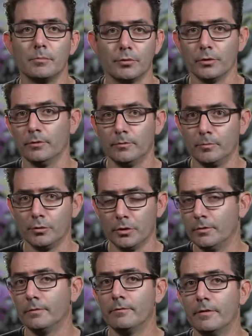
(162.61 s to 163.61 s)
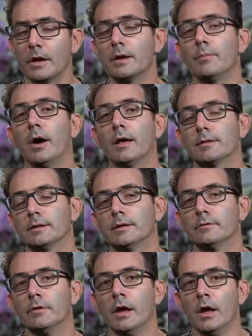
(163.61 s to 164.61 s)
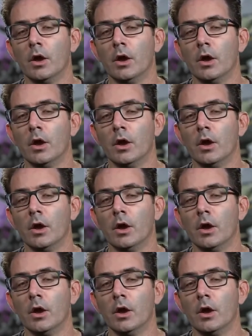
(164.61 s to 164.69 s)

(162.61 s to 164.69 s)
proven very positive.